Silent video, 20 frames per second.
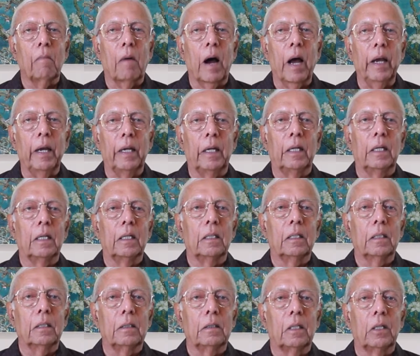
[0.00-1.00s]

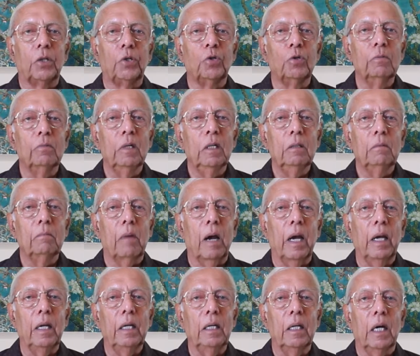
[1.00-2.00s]
mind, the human
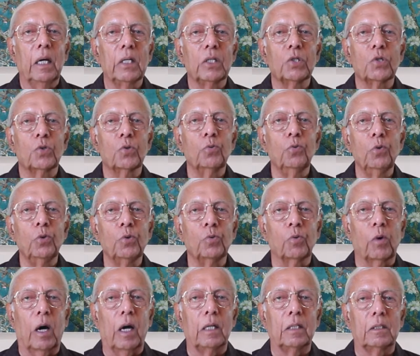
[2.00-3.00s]
mind has two
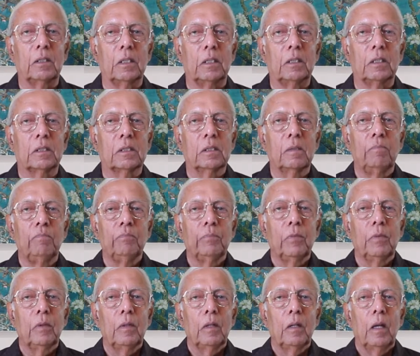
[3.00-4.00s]
choices.
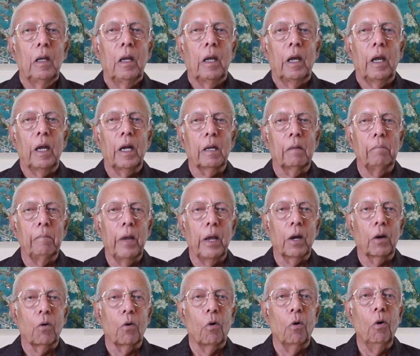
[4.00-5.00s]
It
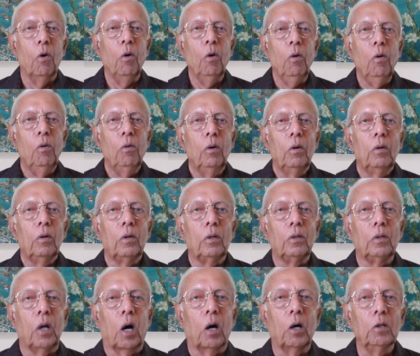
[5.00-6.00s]
may go
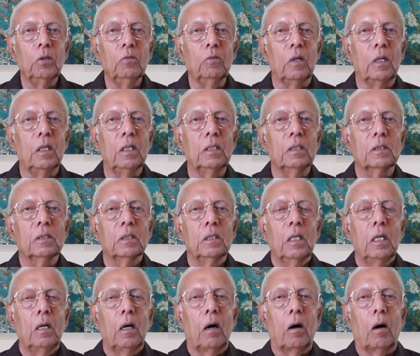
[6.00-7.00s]
downwards
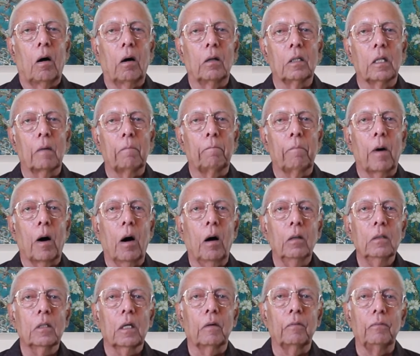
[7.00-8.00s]
on the
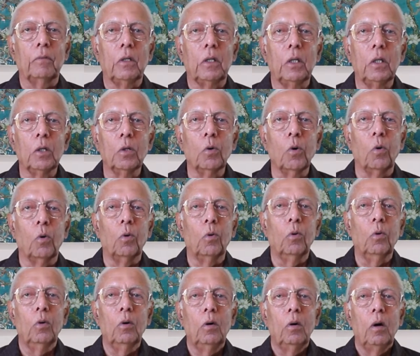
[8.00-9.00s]
path of
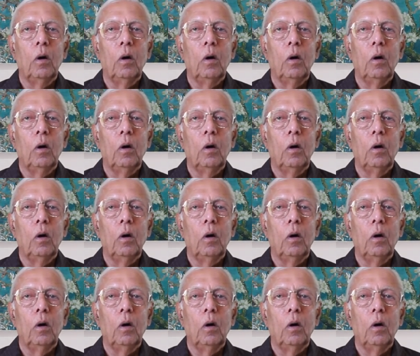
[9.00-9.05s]
ego,